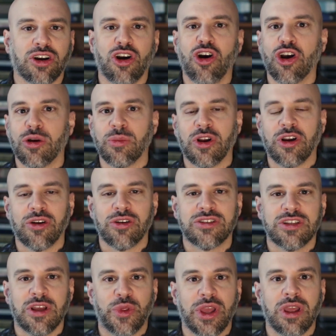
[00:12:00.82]
karma or
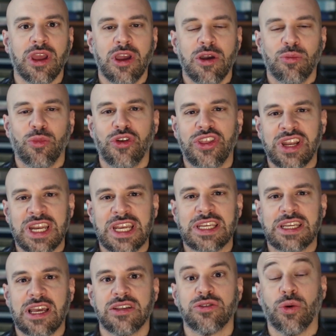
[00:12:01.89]
something more than it
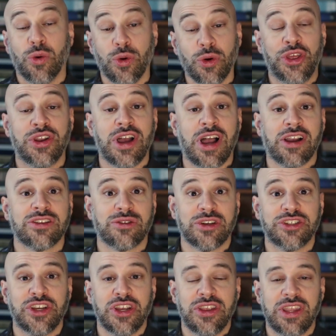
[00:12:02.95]
does Orthodox
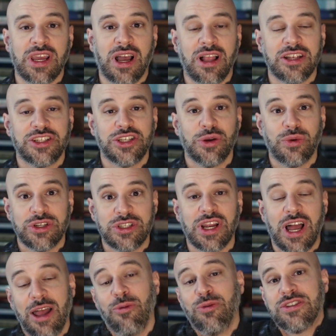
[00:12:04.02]
Christian theology, which
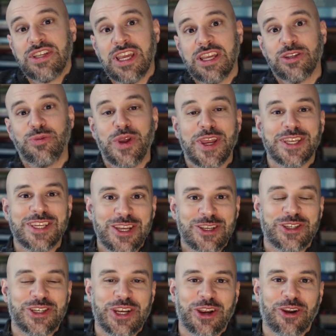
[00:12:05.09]
I would say is being
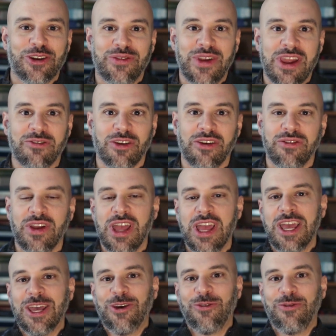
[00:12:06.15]
ditched here in favor of
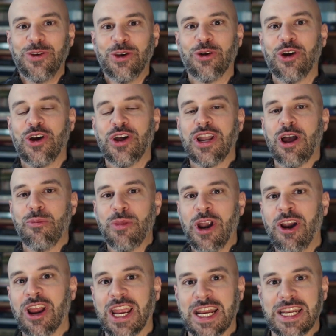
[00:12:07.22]
feel-good
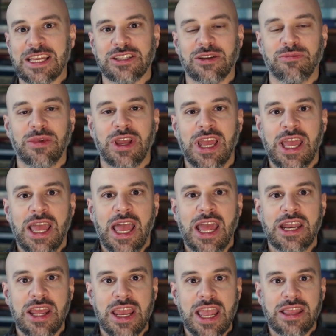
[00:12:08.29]
Americanism,
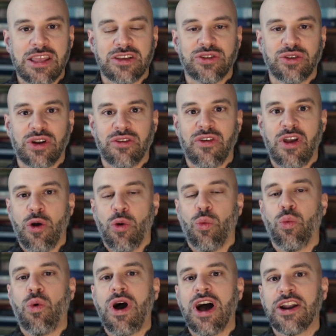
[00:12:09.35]
and you get this sort of
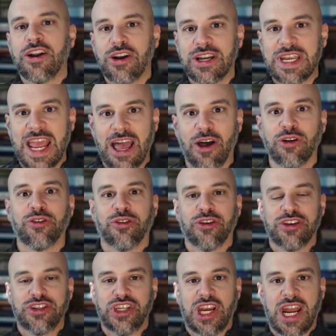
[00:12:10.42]
watered-down
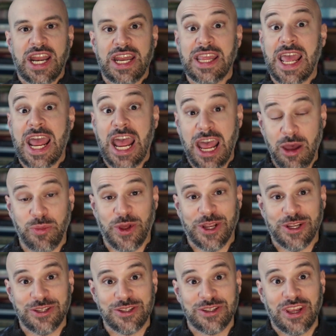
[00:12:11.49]
Christianity that
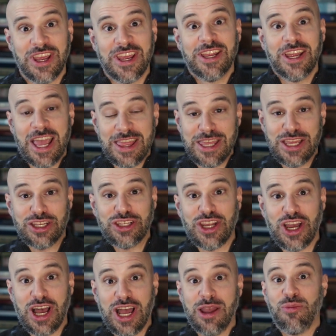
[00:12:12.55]
happens at this
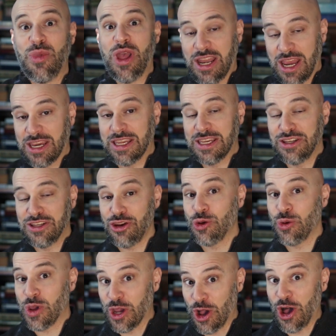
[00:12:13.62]
time and
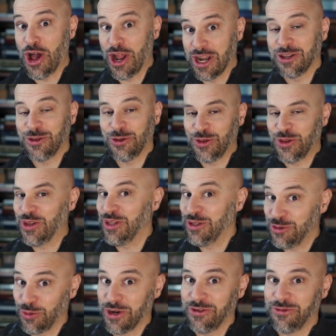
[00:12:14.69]
continuing on through
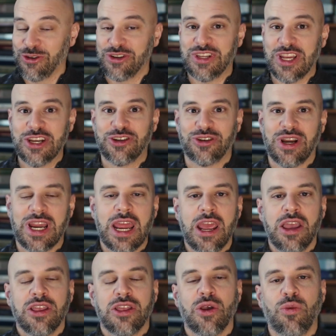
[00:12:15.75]
the 21st century,
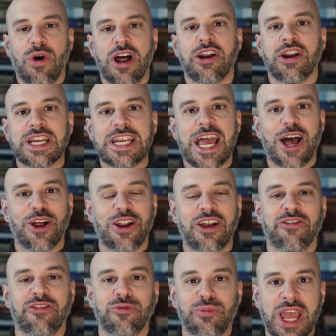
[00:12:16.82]
the watering down
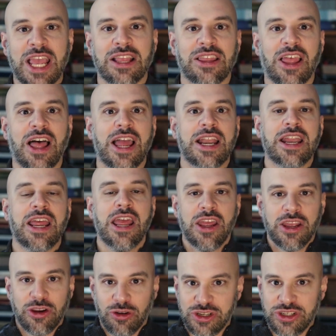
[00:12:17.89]
of mainline
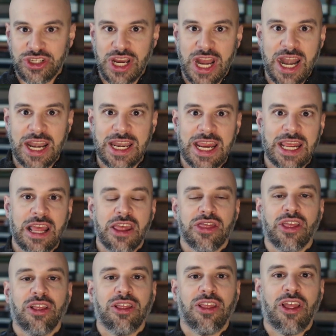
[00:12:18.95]
Christianity,
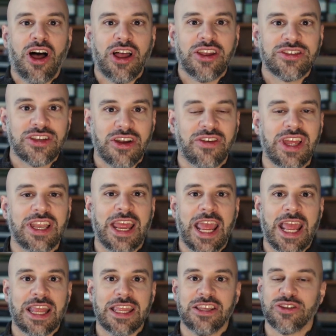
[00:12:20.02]
the loss of it
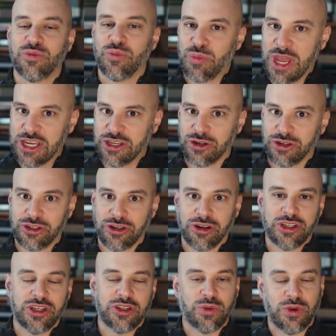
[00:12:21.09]
in these major
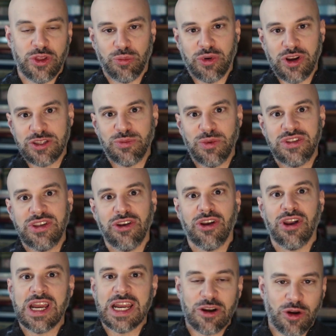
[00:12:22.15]
churches, whether
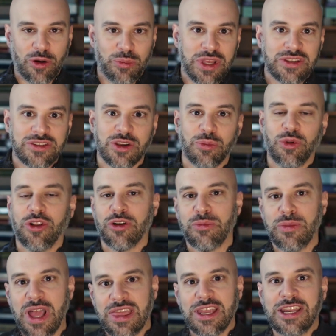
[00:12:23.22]
Presbyterian or Episcopal or
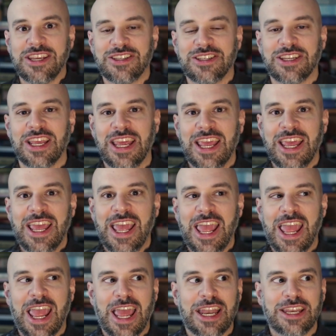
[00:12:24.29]
Methodist.
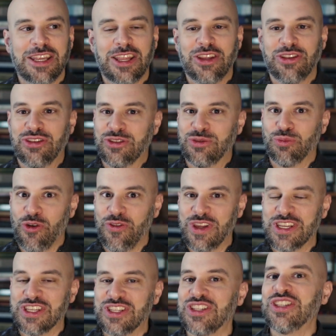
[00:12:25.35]
And this
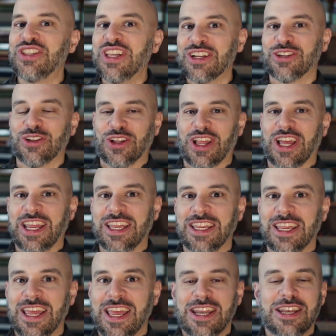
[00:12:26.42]
movie is signaling,
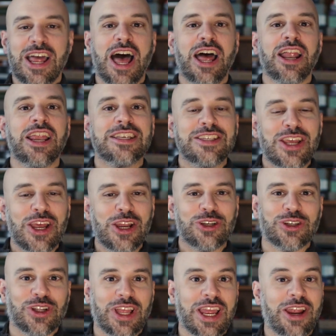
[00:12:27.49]
not
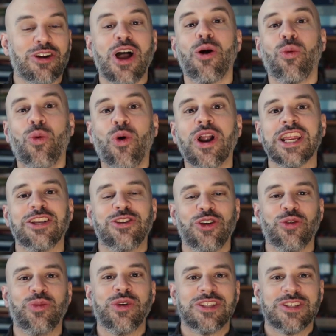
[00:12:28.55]
intentionally or not wanting
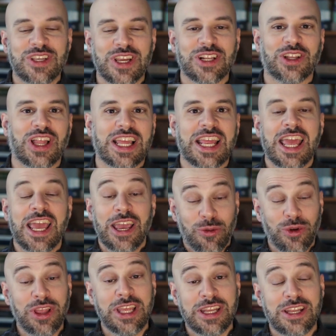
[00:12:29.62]
to, but signaling
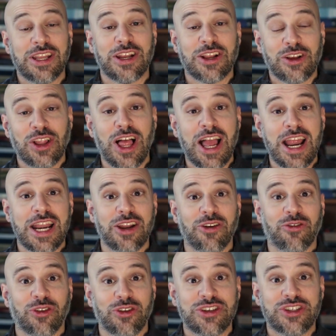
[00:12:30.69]
really the decline
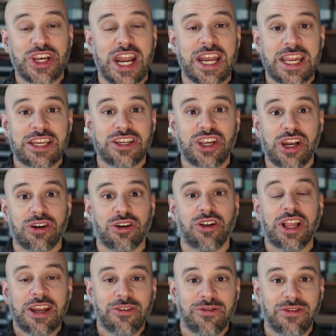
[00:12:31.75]
of Christianity in
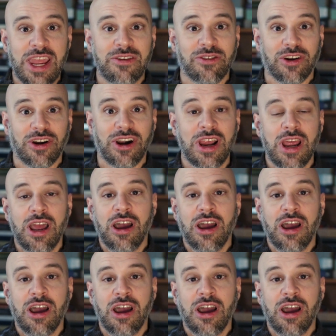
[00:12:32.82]
general in favor